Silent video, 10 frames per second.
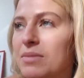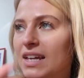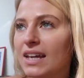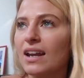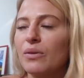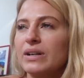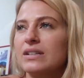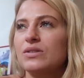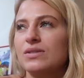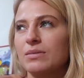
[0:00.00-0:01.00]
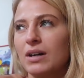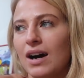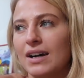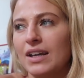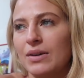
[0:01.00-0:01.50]
I'm thinking I wanna do some
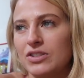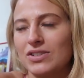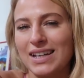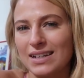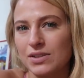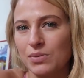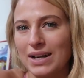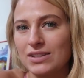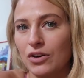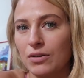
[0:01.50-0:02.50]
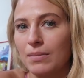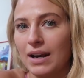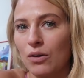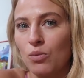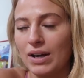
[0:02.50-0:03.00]
cardio and just get a sweat on, but
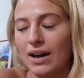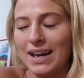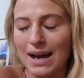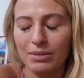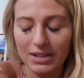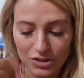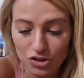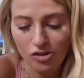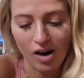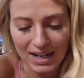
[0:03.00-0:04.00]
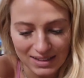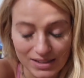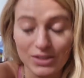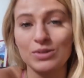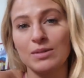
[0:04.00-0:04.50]
I am gonna try
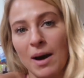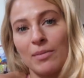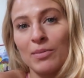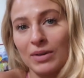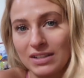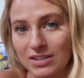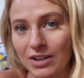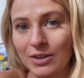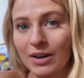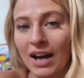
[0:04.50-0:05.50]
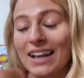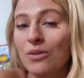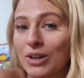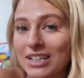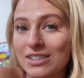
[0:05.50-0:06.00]
to do some upper body too. And I
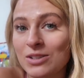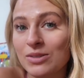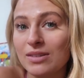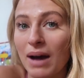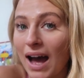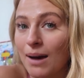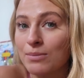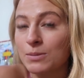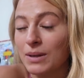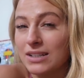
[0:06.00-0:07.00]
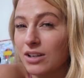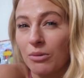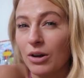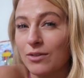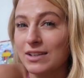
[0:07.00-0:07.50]
wanted to do some abs, but I
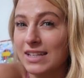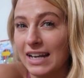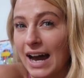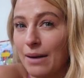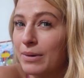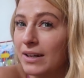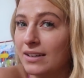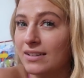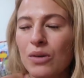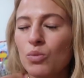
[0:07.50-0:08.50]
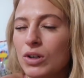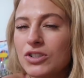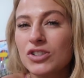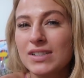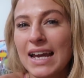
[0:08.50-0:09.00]
don't know if it's gonna happen. I
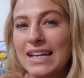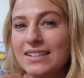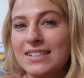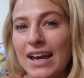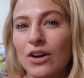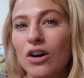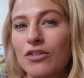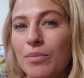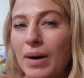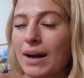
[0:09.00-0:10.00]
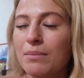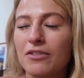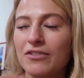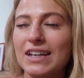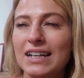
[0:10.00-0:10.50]
would just take the day off, but I'm
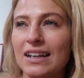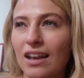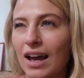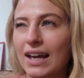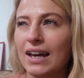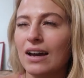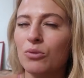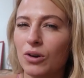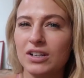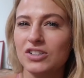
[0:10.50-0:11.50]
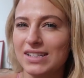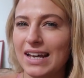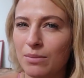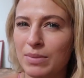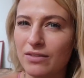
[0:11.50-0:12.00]
feeling like I wanna just
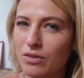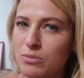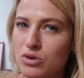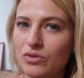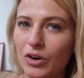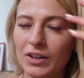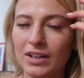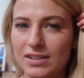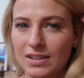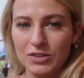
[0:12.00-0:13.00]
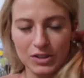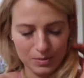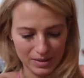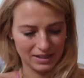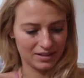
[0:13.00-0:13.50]
get a bit of a move on because I've
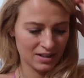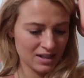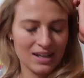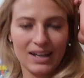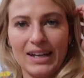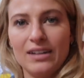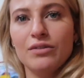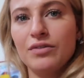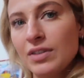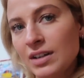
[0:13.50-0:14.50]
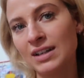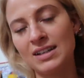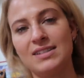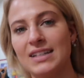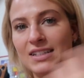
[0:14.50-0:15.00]
just been kind of
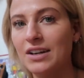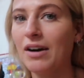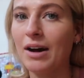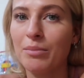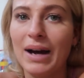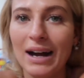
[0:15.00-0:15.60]
sitting around